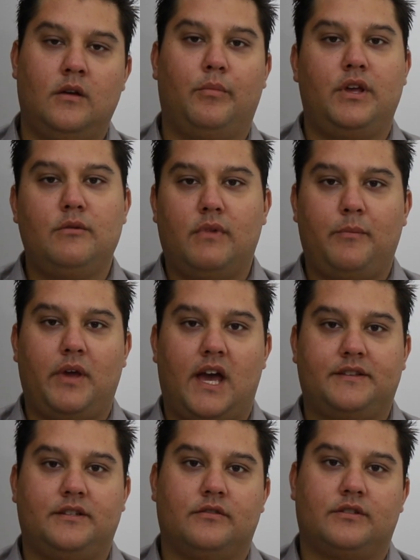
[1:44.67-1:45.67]
But you might be
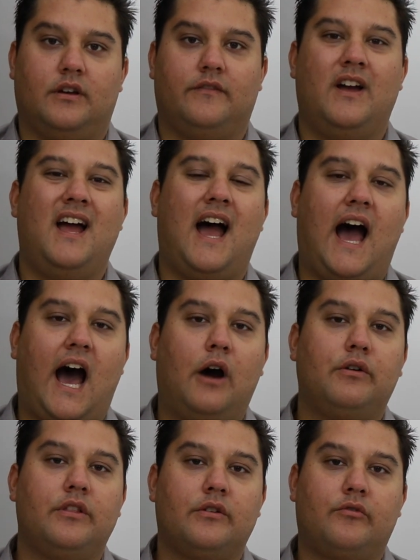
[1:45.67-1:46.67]
asking yourself,
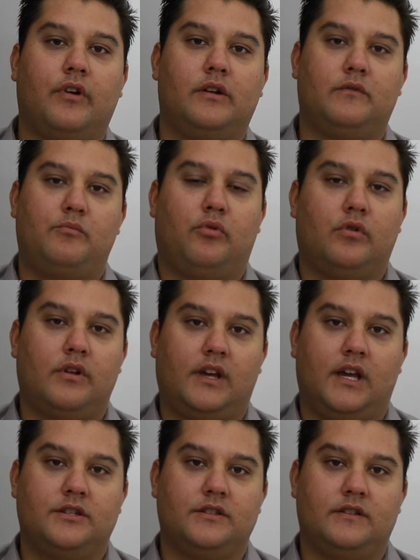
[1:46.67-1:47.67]
how do the credit reporting
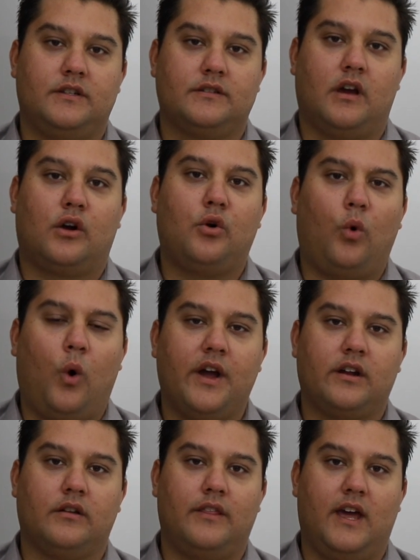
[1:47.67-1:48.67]
agencies
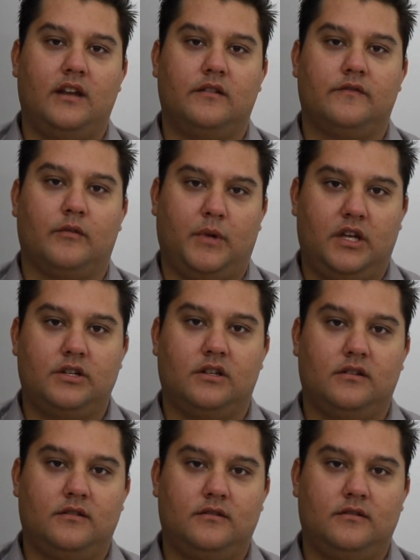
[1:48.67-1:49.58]
acquire that information?